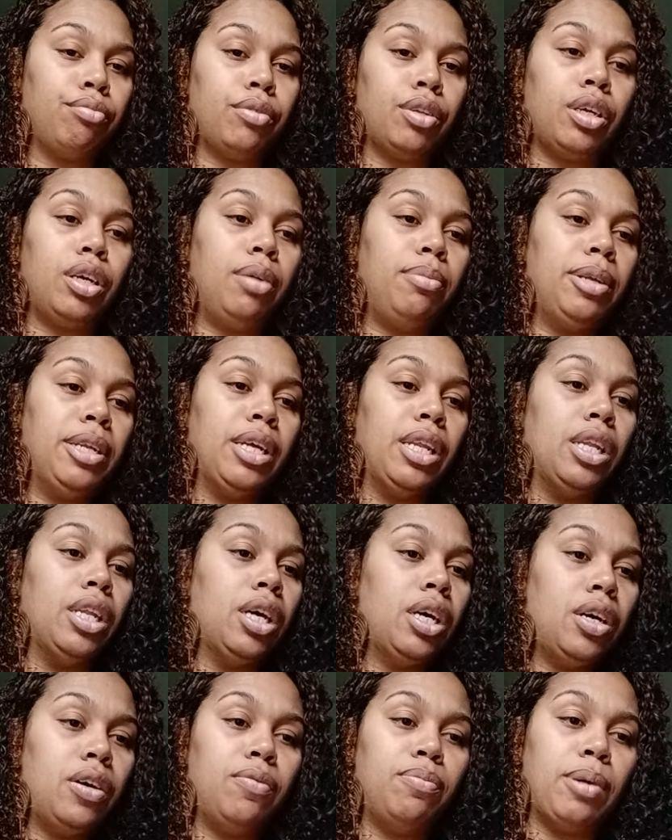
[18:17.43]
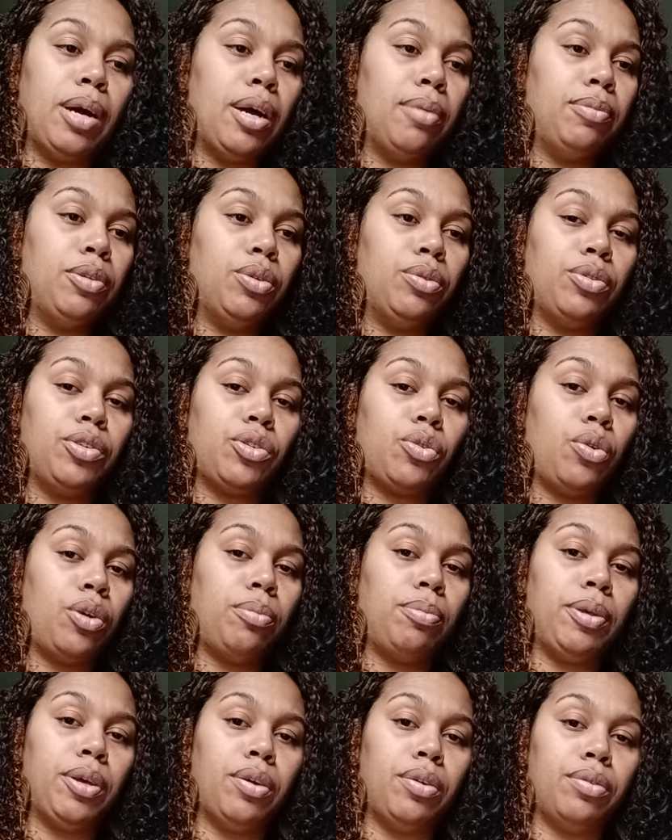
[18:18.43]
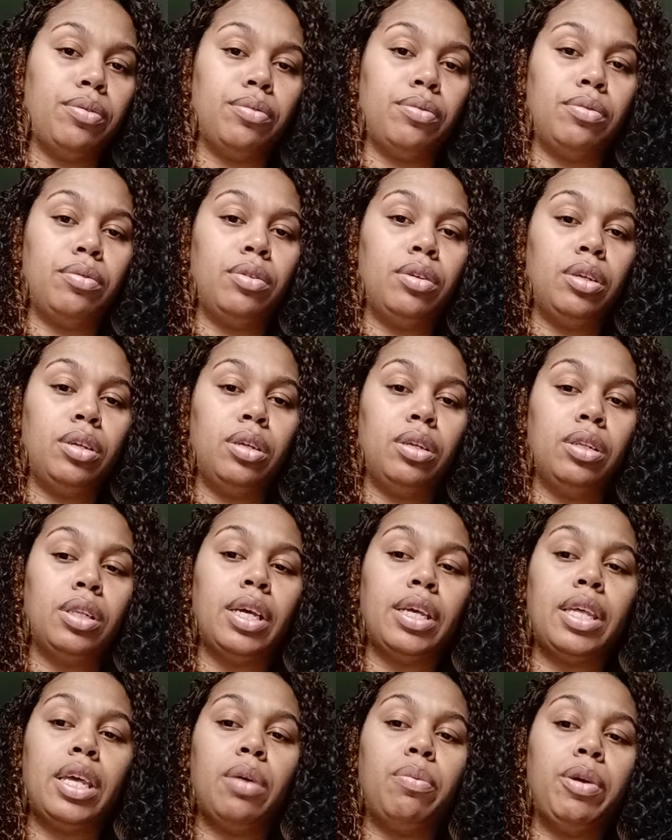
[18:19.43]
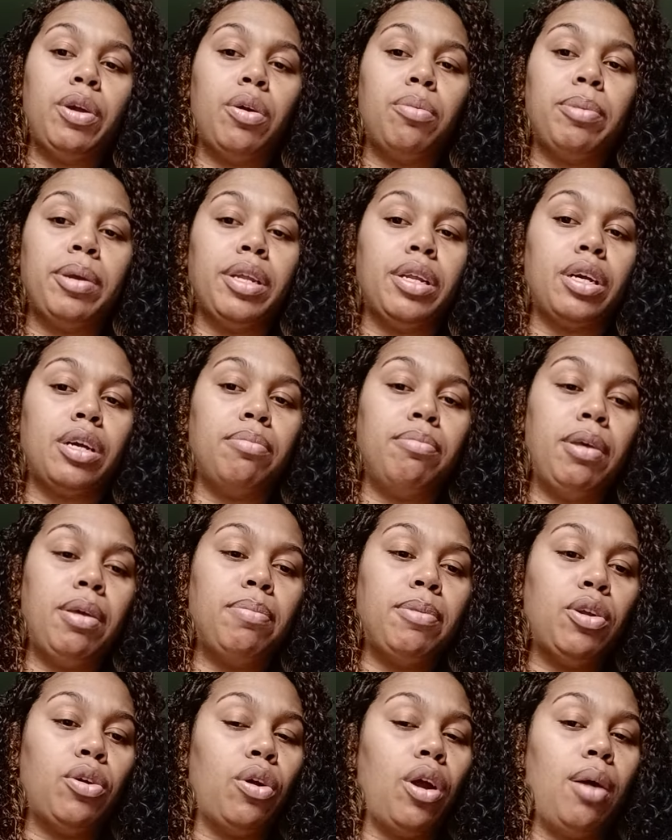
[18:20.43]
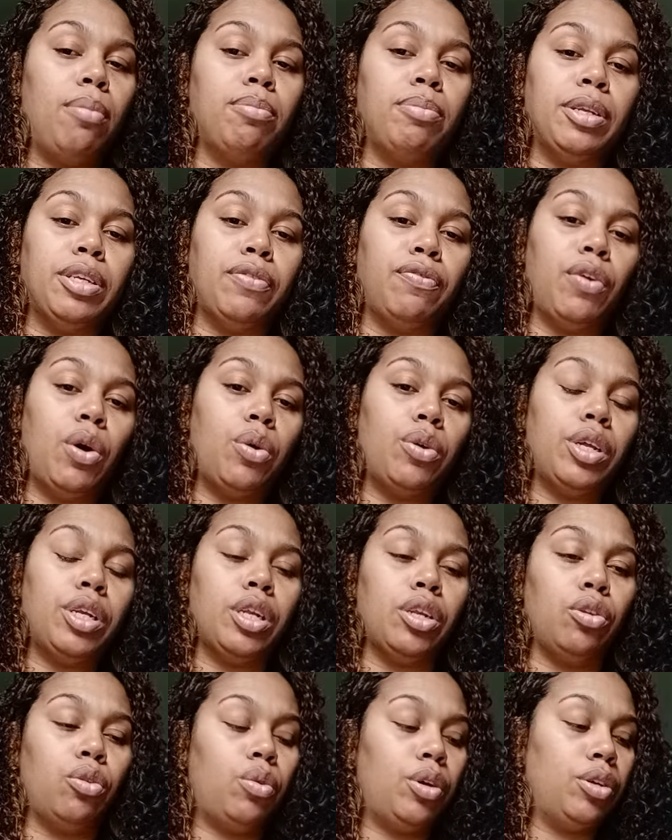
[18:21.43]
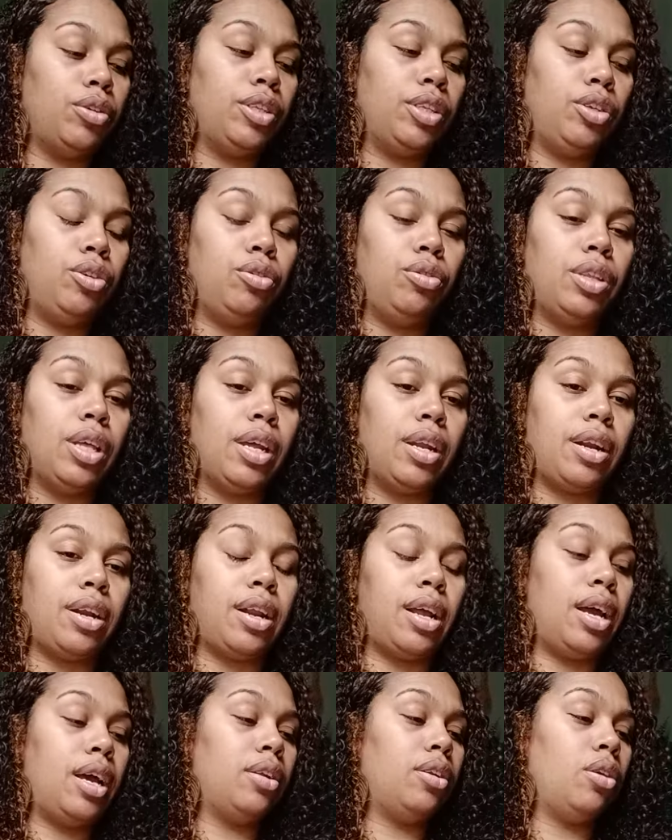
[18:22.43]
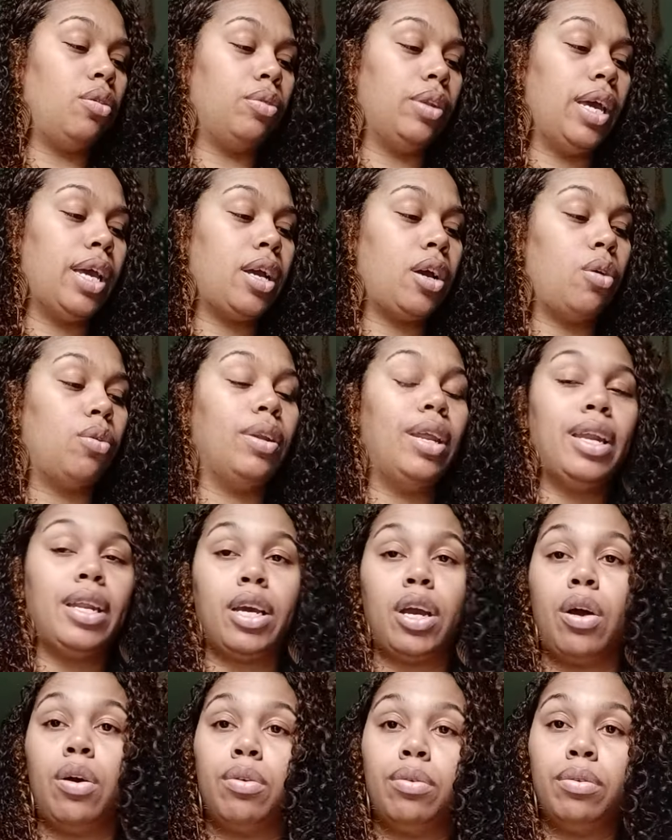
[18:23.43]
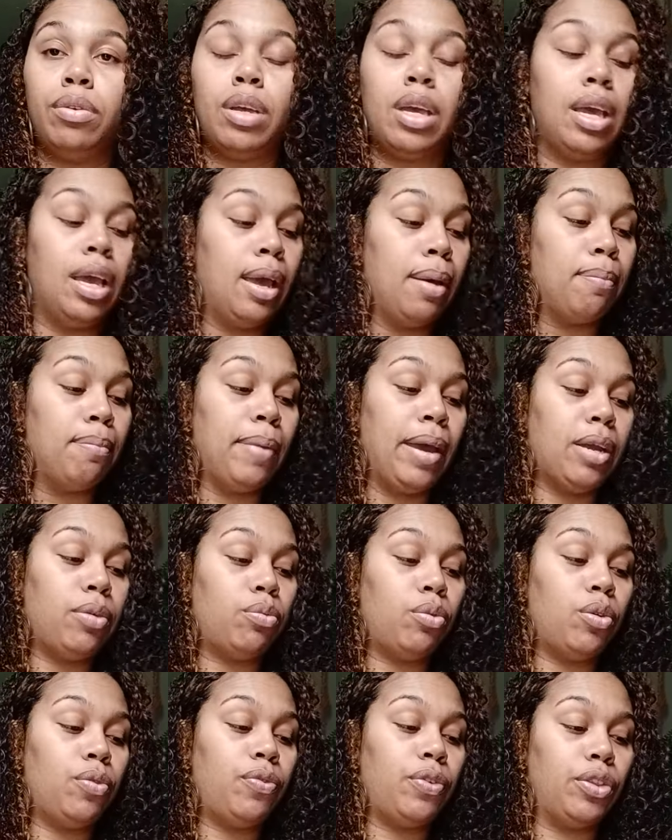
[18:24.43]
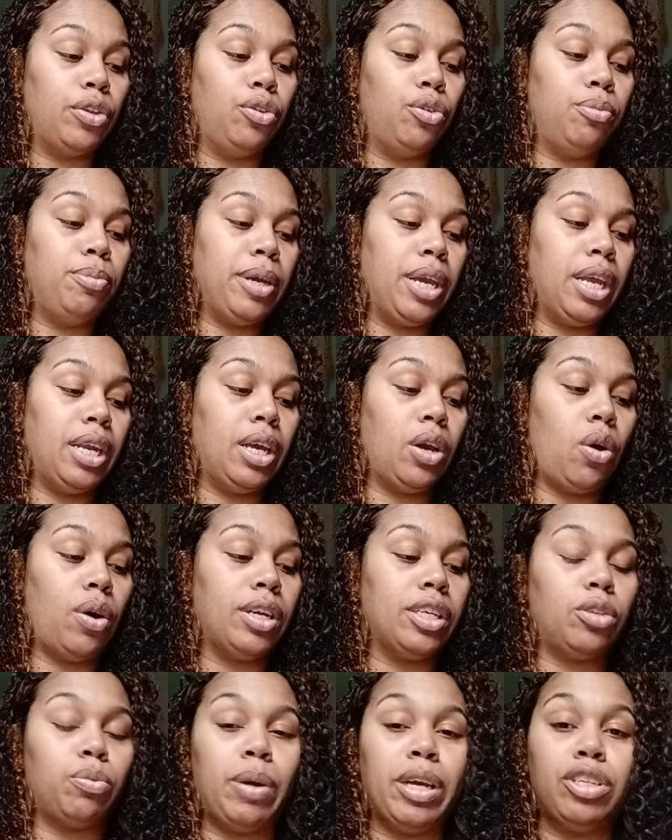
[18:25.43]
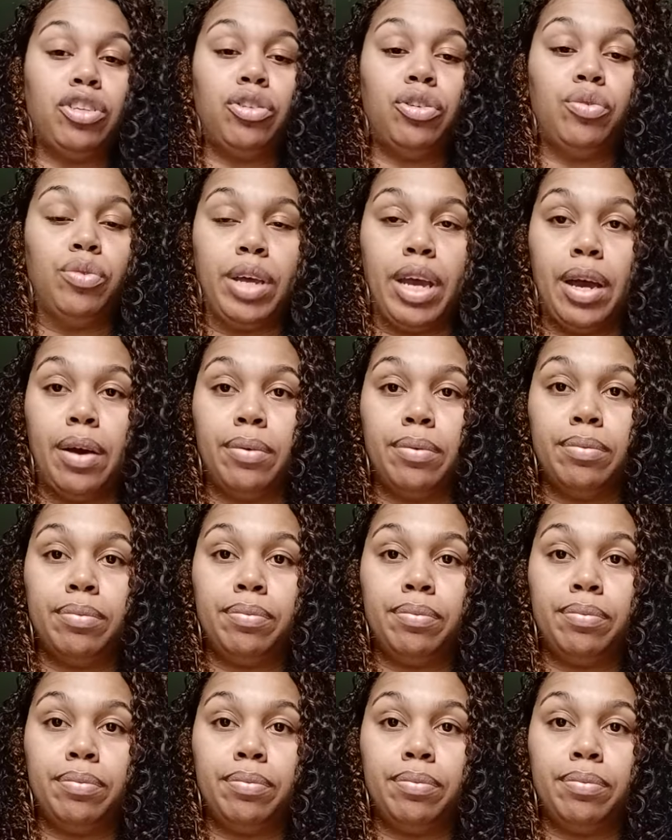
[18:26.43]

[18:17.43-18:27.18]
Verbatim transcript: Come in and love bomb you, Scorpio. Like, yeah, we're going to be in a commitment or I'm going to be devoted and loyal to you. Da, da, da. No, let go. Let it go. Make room for the new beginning on its way to you now.